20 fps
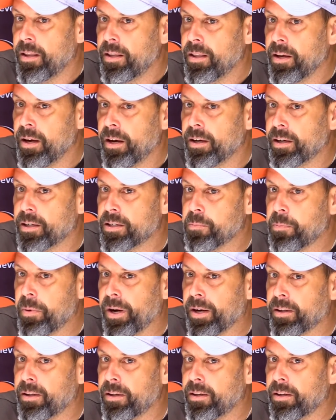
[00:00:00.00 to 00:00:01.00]
the
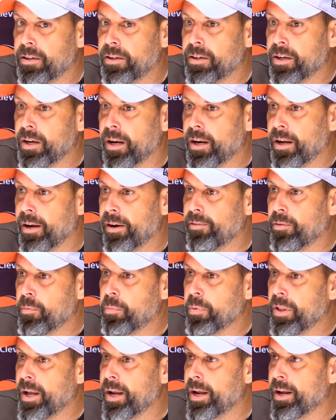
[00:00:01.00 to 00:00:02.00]
unexpected, and you got to have a
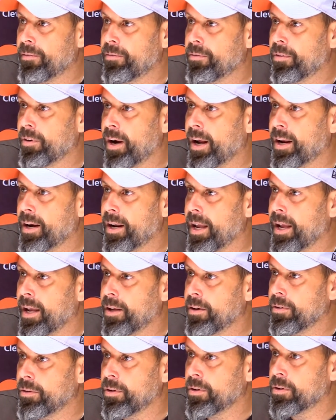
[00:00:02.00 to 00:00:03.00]
plan for how to
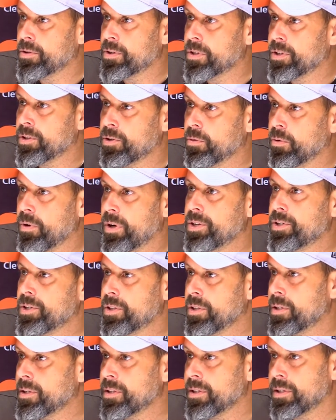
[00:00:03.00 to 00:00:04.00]
handle those
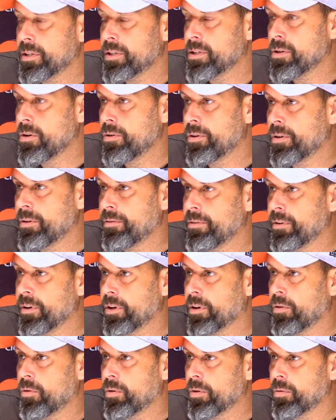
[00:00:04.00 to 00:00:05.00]
situations, and it's no different
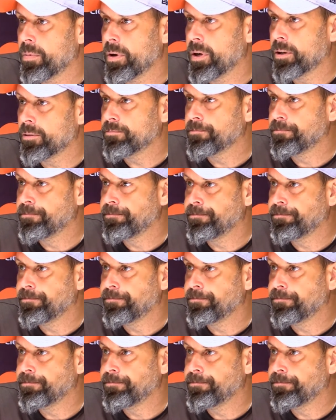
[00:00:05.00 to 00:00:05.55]
at quarterback.